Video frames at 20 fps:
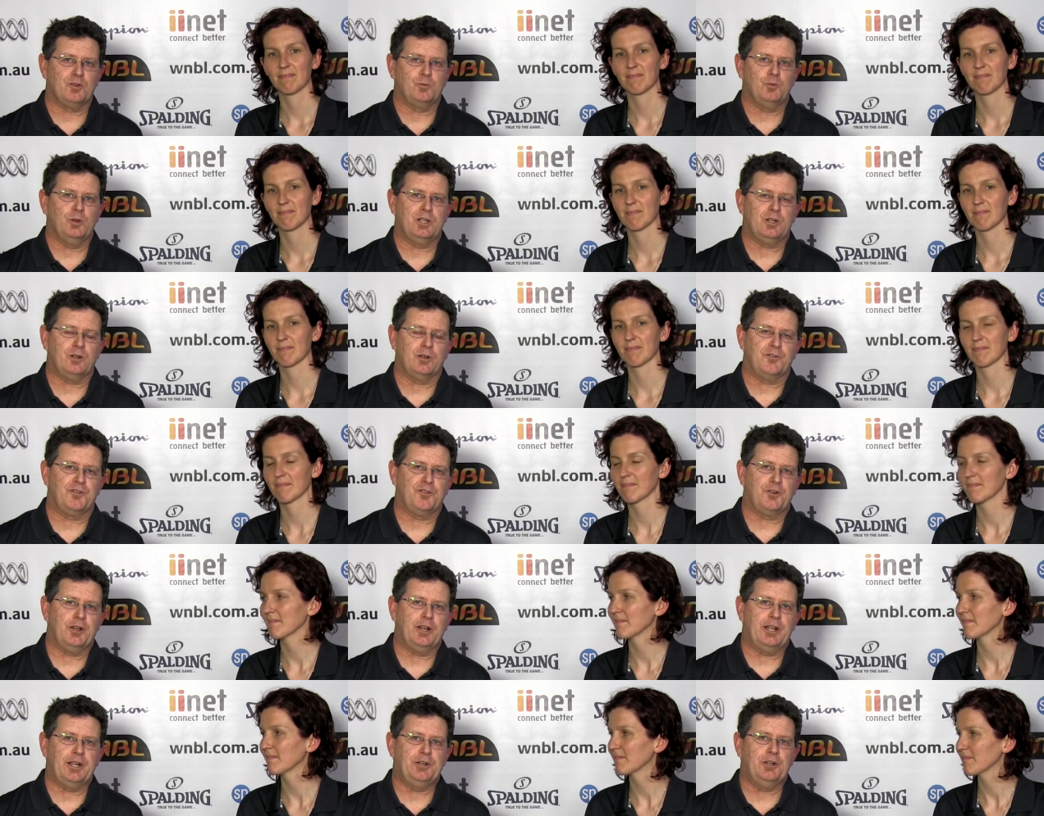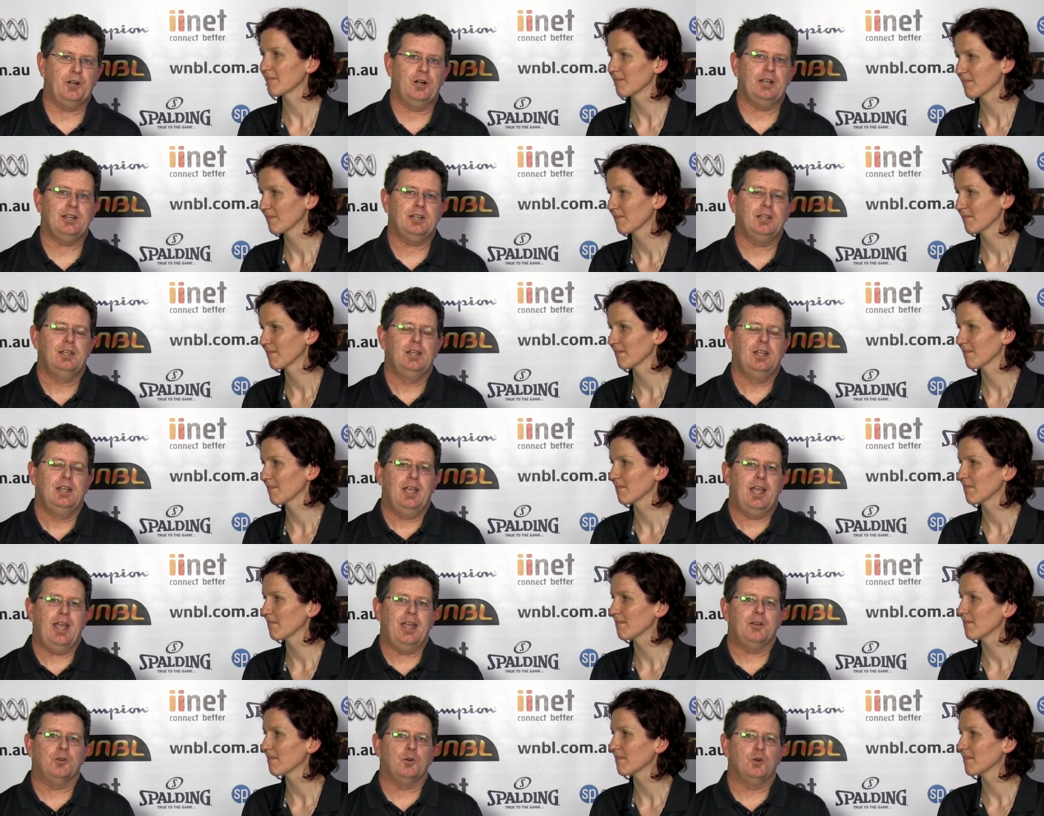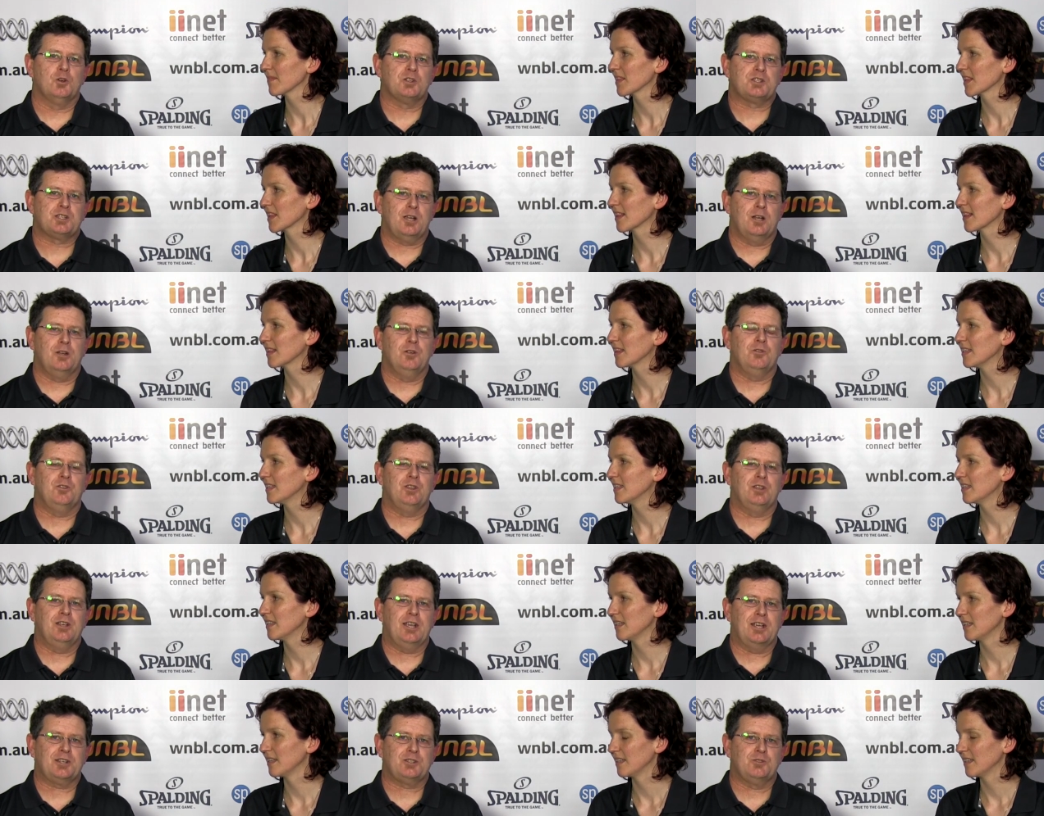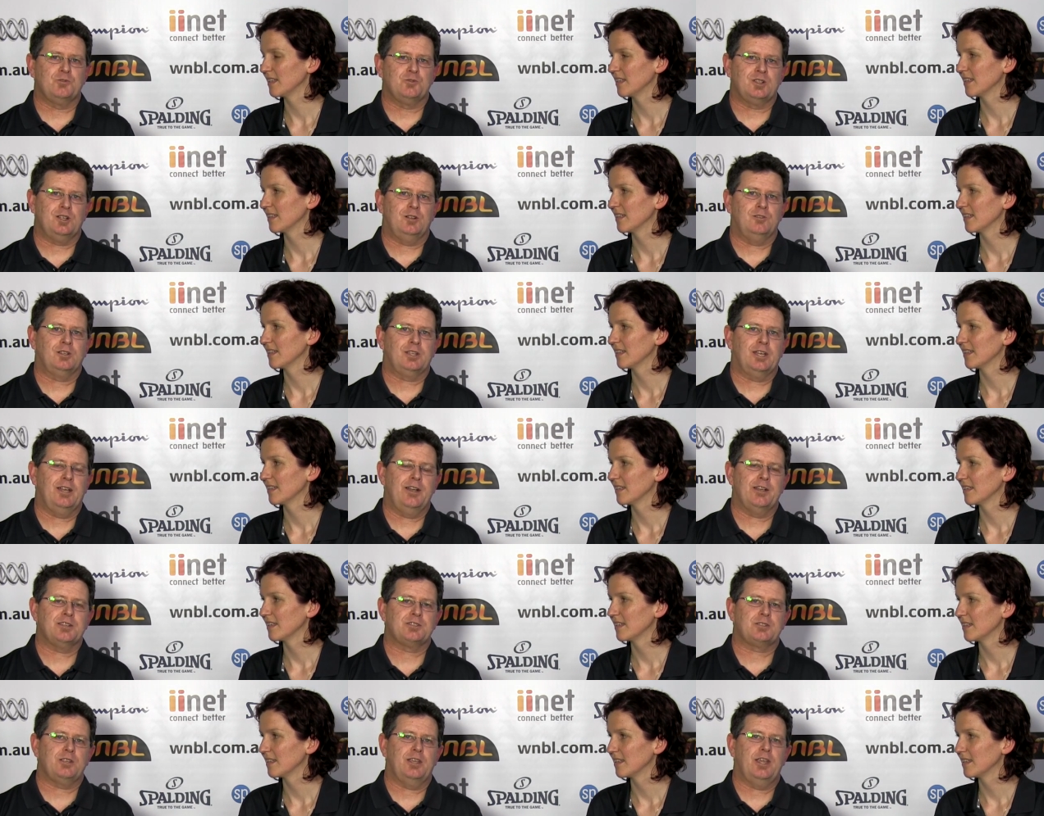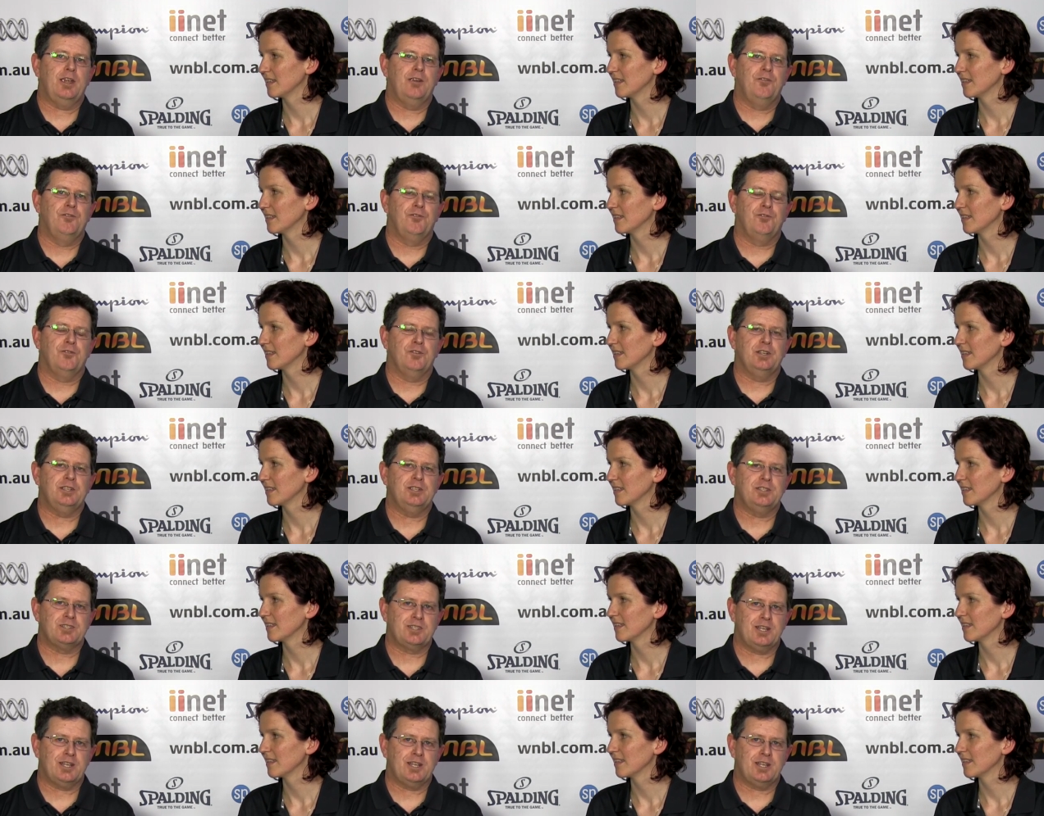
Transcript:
Speaker 1: of the week on a Friday night, and also the national telecast every